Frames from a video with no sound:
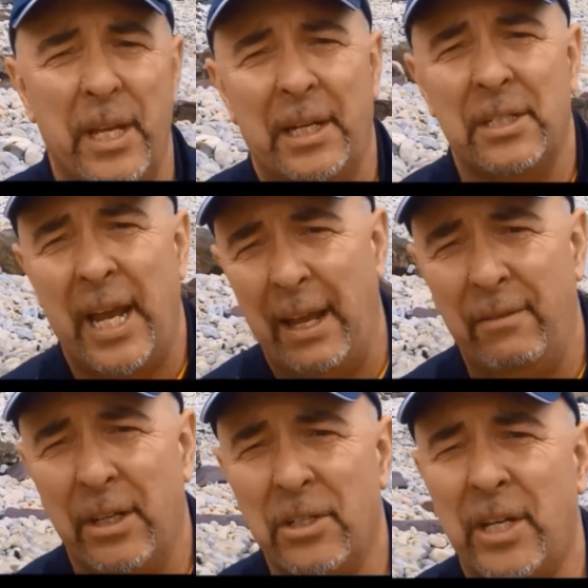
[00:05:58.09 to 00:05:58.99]
was at its
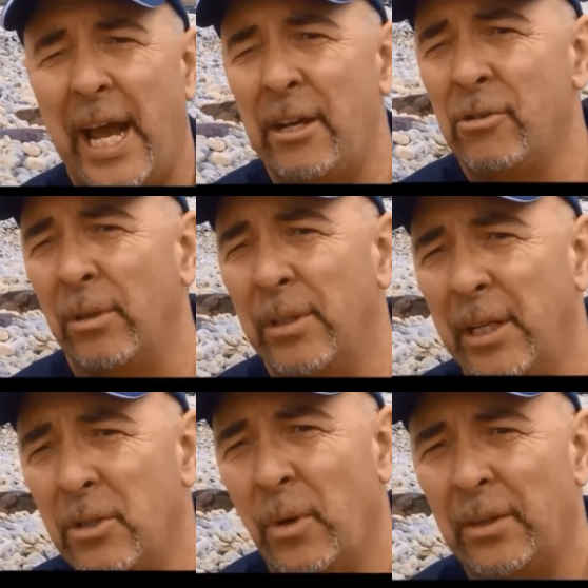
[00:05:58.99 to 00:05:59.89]
heaviest,
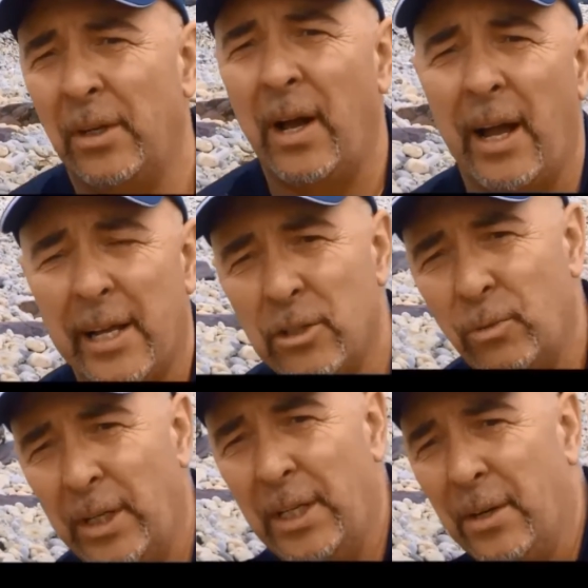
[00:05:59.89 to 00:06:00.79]
casualties were at their highest
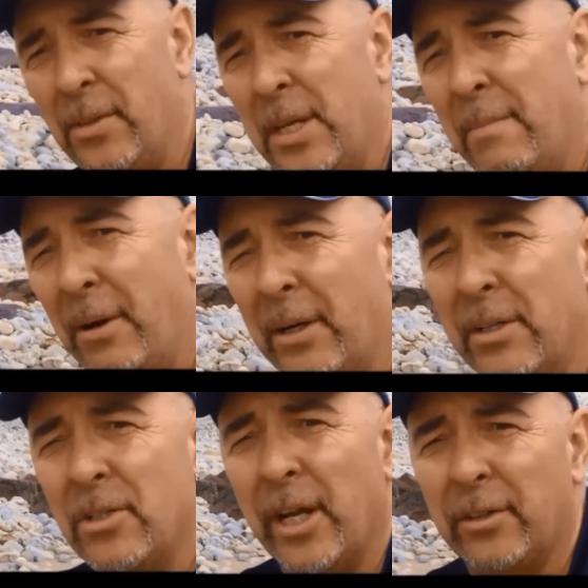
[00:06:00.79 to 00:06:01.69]
rate here, the
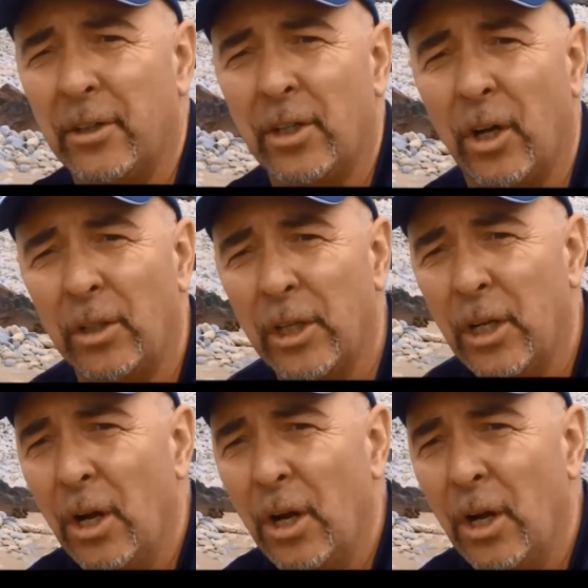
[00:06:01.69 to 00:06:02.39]
American sector called